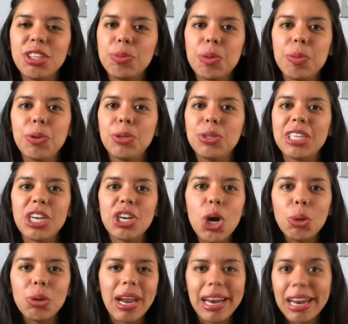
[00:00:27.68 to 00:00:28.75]
Those people who
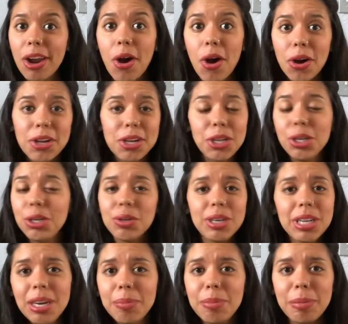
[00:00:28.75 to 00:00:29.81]
said, no, not at all. You
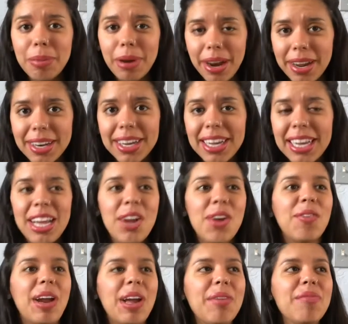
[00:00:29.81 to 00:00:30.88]
don't need to be married,
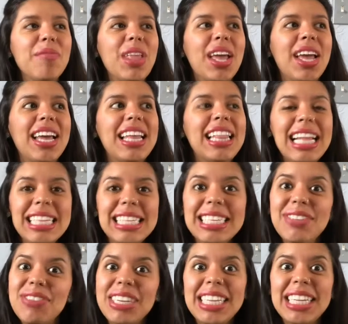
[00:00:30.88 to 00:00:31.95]
right? And
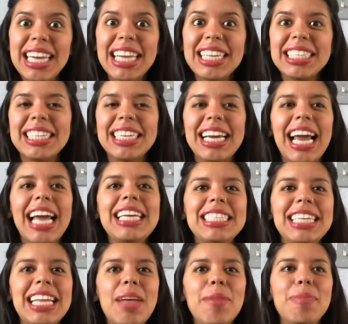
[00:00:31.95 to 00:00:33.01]
that's a really nice thing.
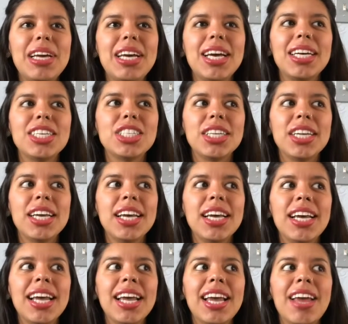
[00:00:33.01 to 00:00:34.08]
I say that because
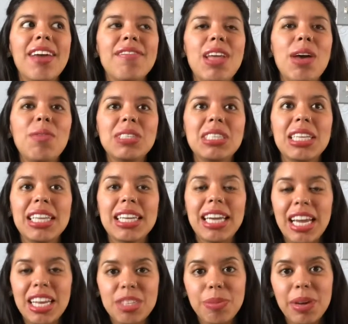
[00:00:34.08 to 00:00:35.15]
if that
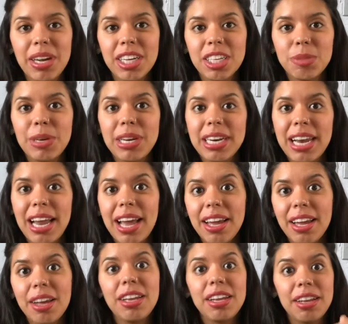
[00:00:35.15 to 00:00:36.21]
wasn't the case, my husband and
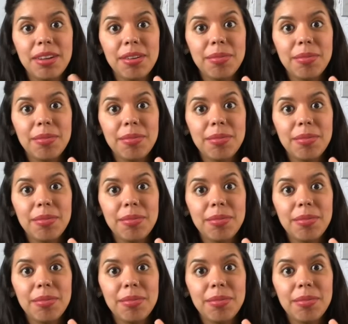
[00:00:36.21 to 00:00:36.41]
I,